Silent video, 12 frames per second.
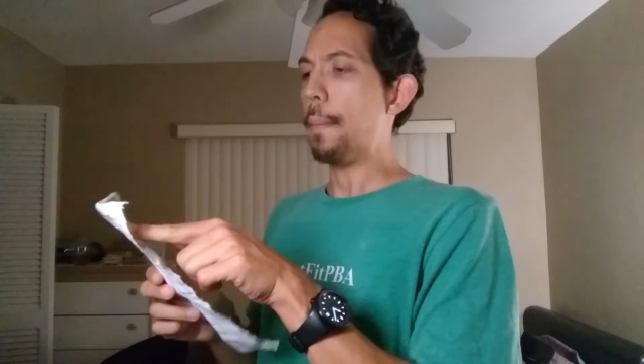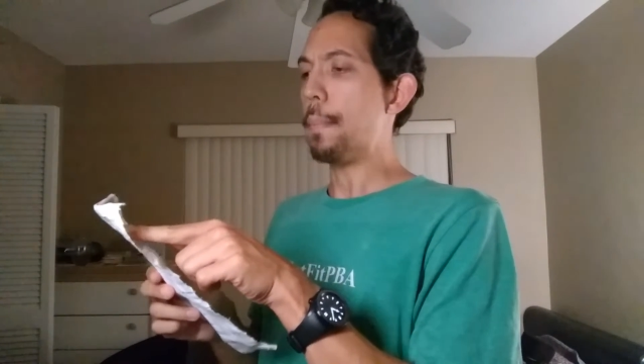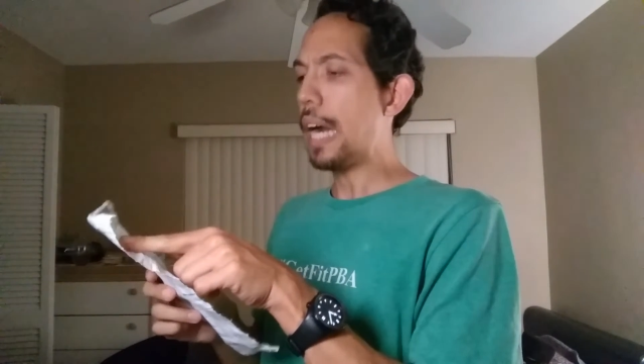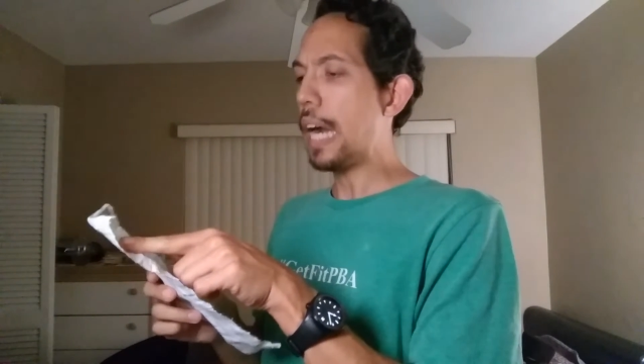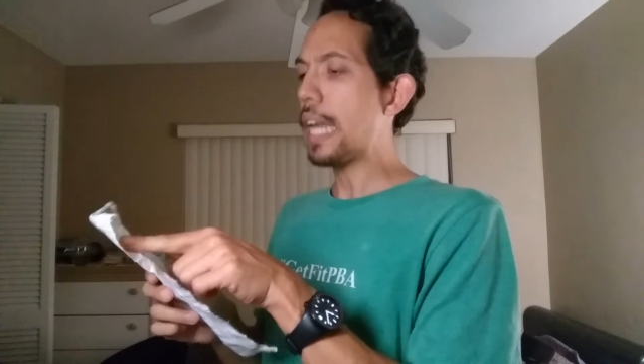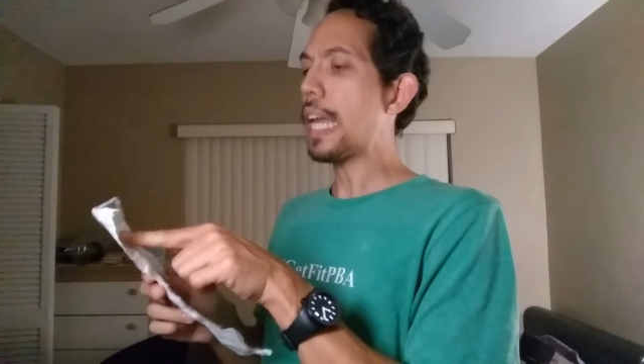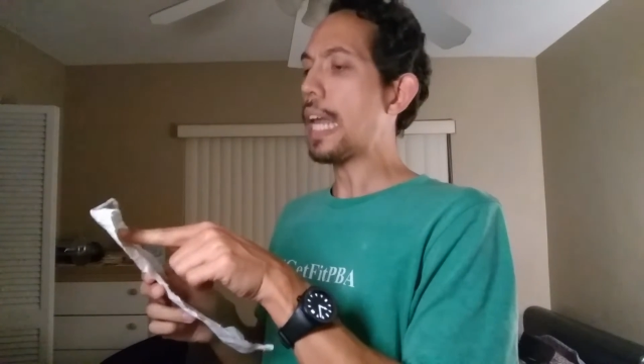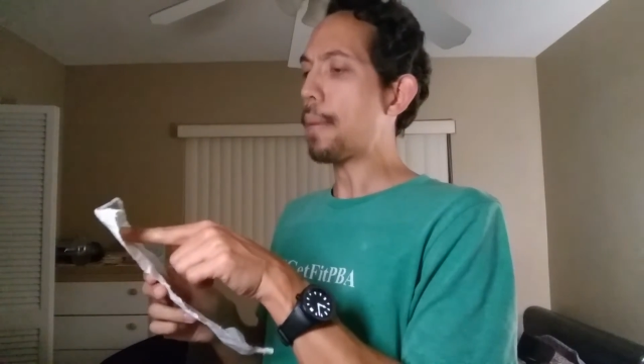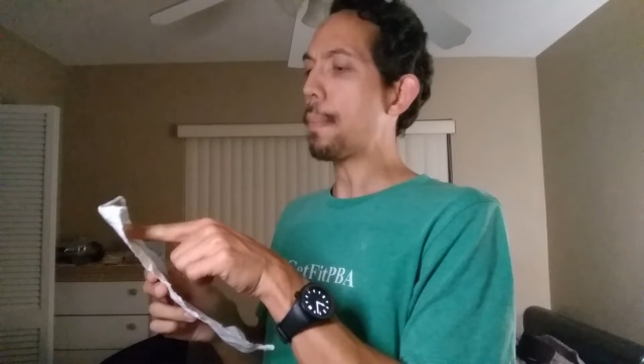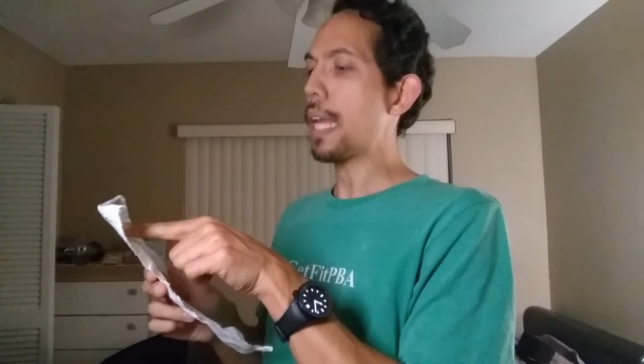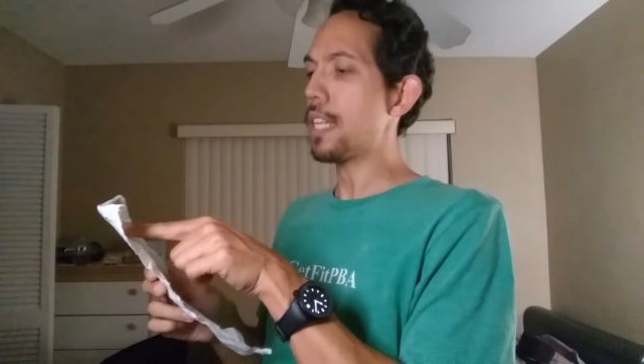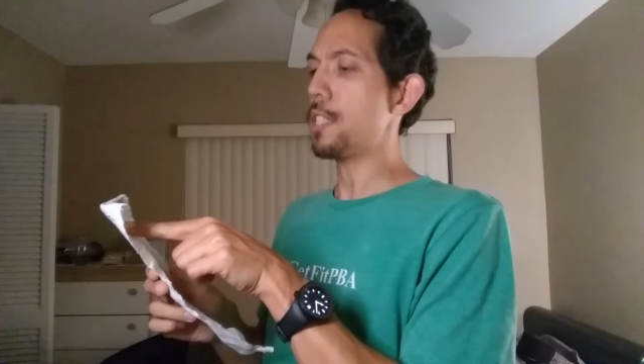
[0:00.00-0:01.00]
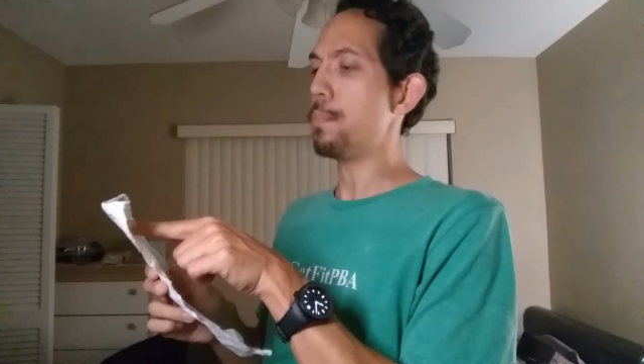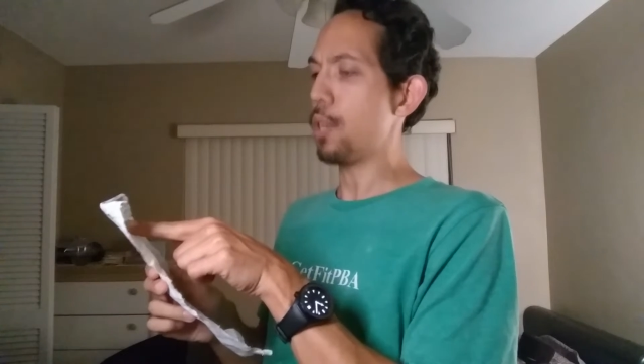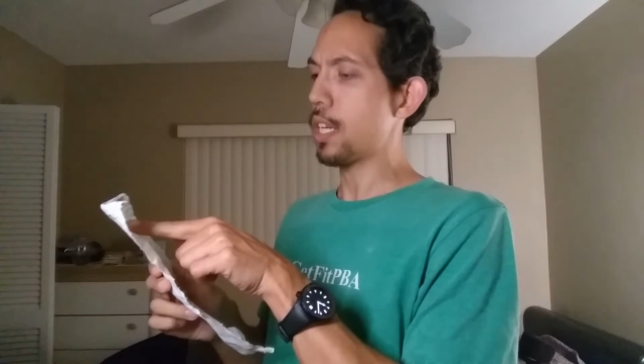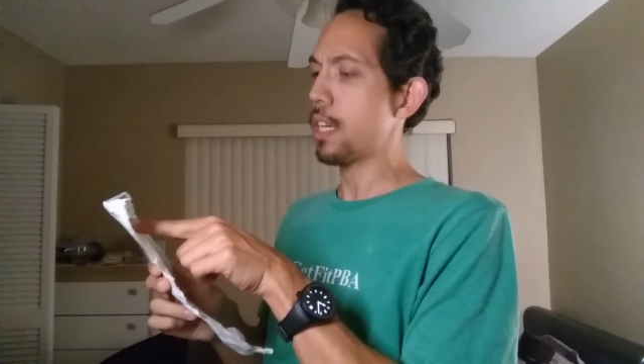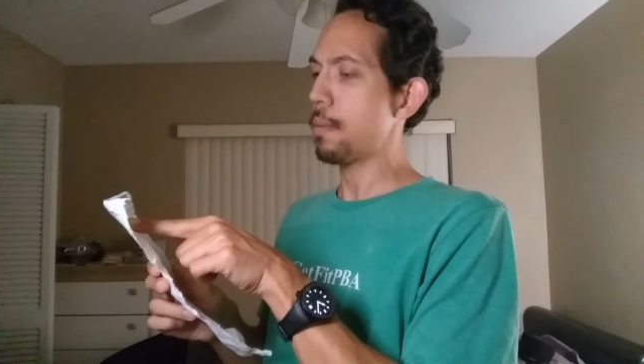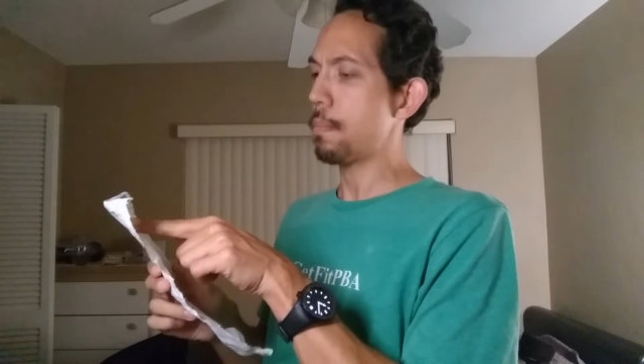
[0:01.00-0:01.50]
buy a man's
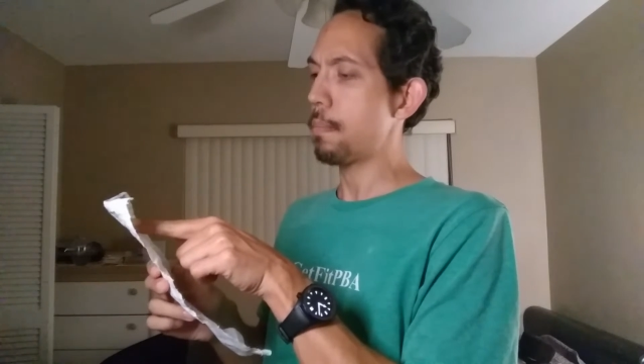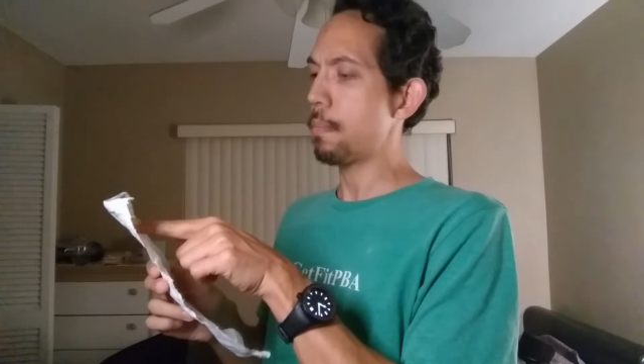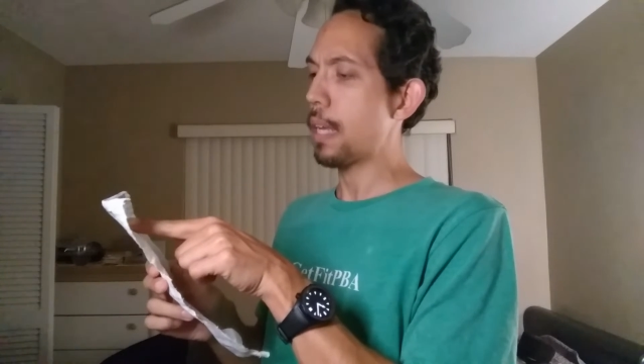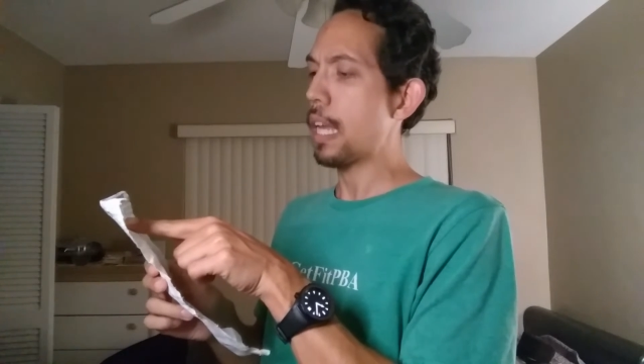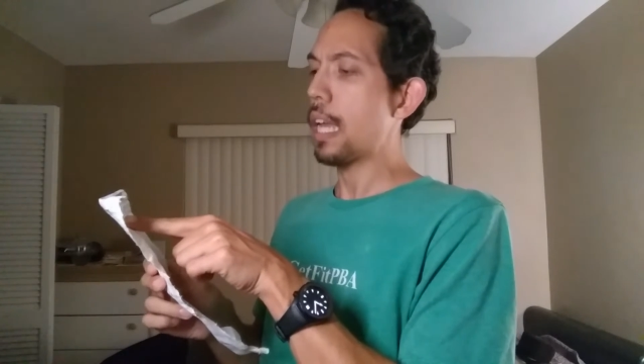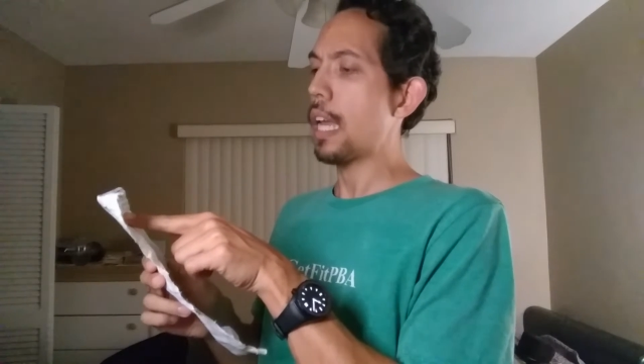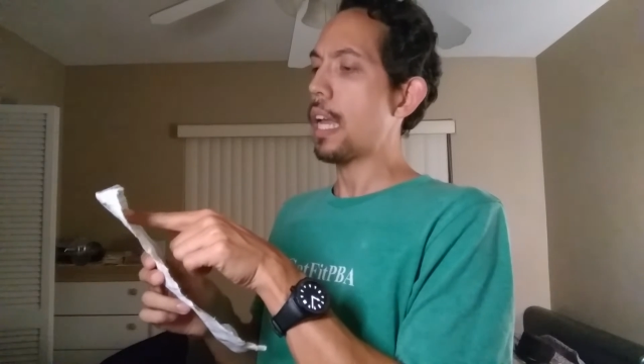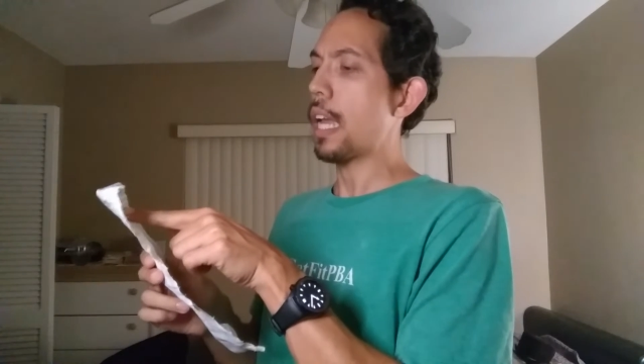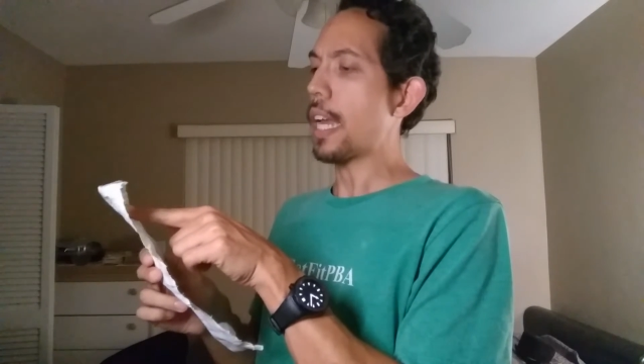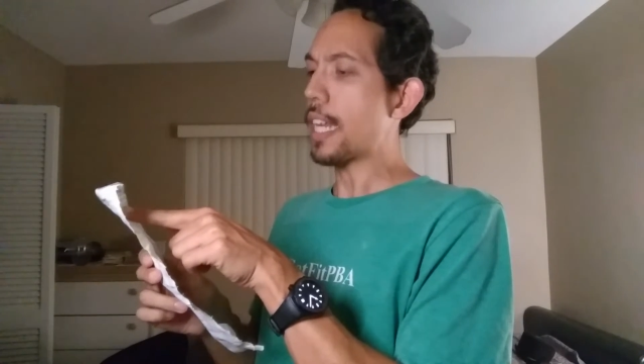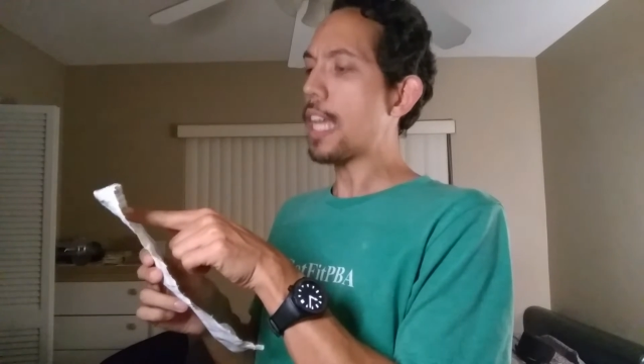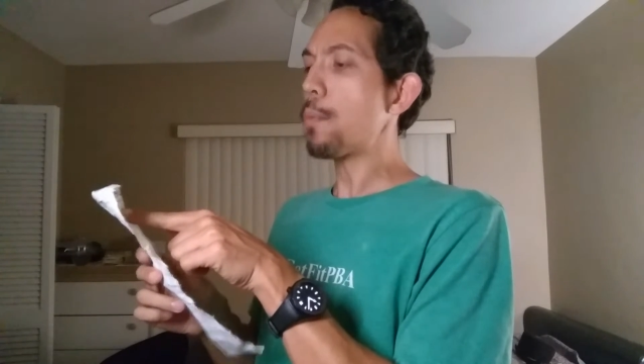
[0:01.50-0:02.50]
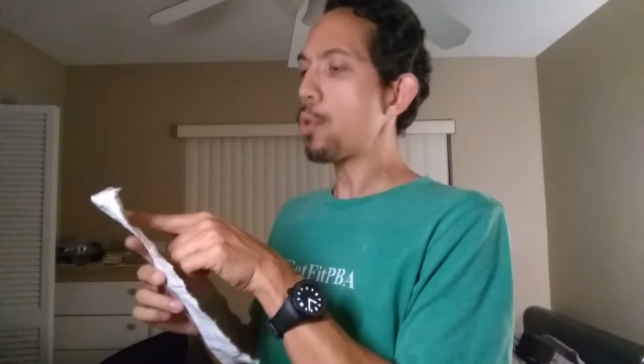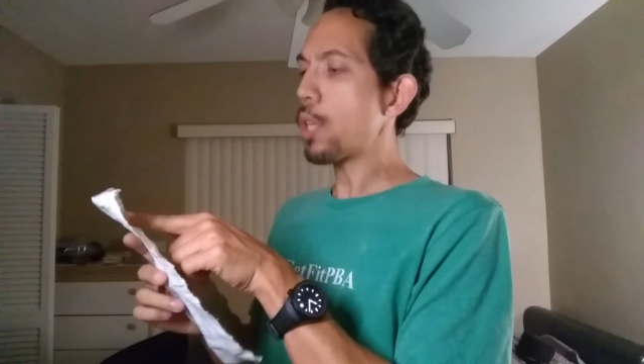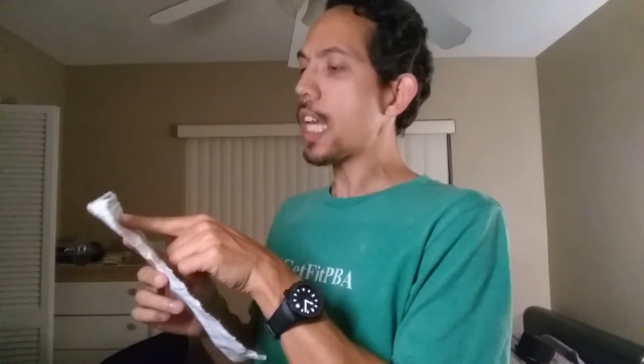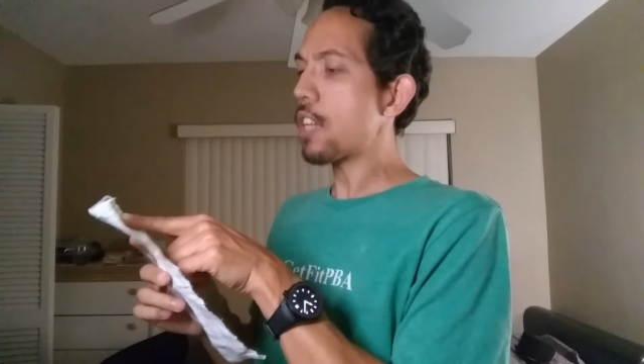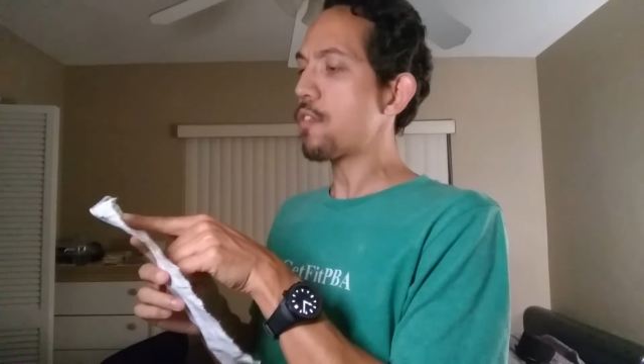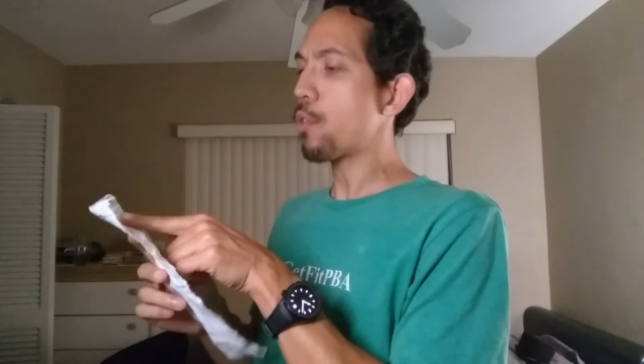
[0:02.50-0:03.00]
book, and he
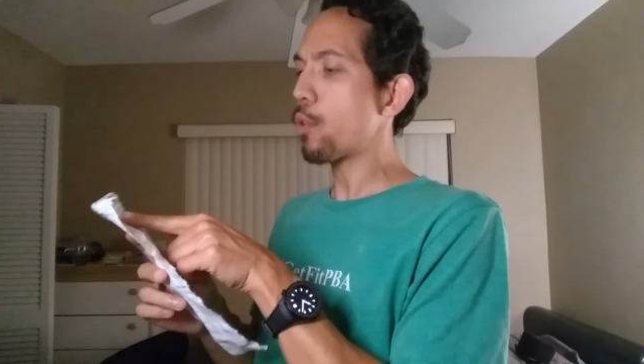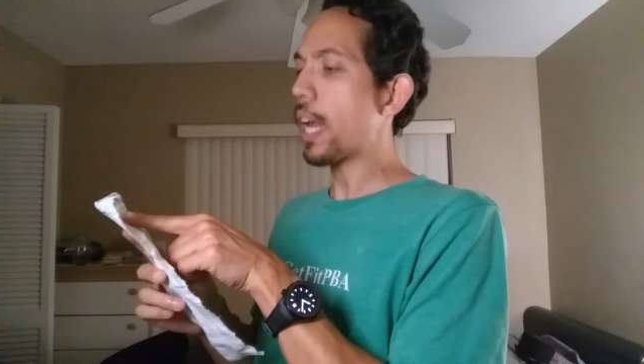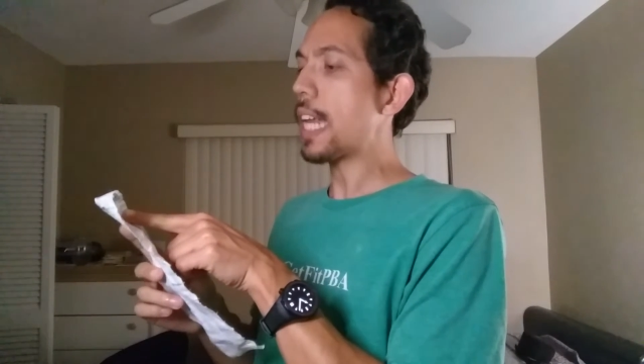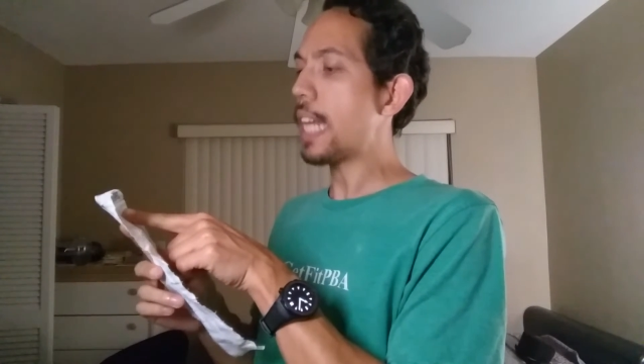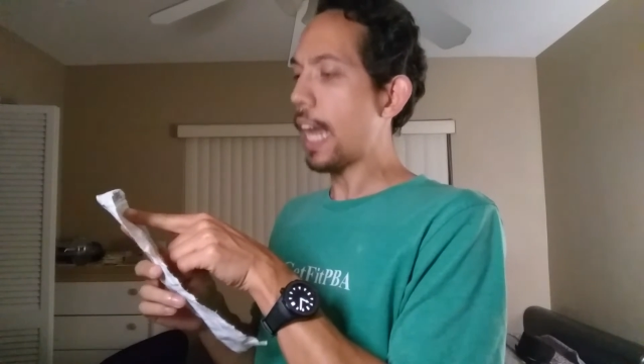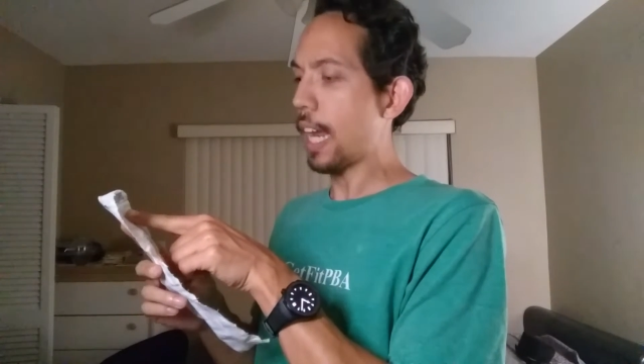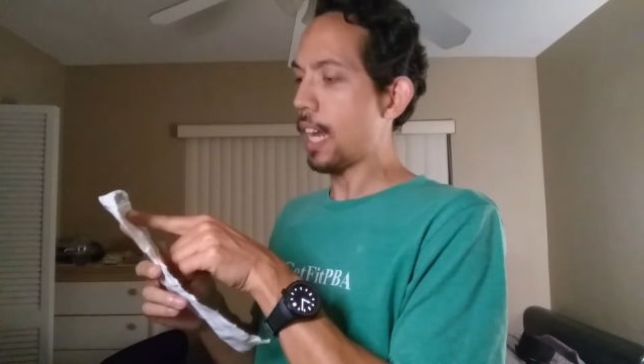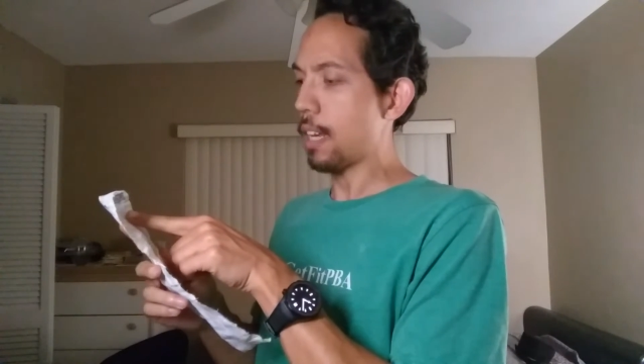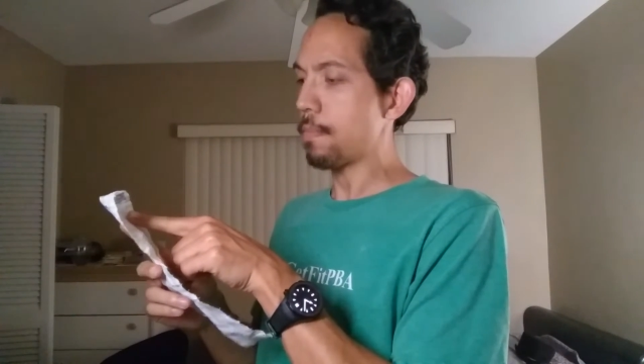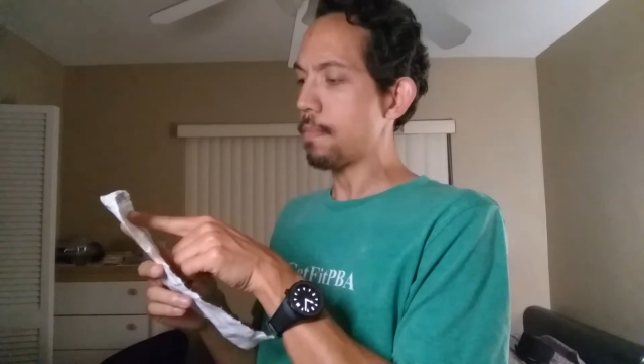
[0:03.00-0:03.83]
will eat for a day.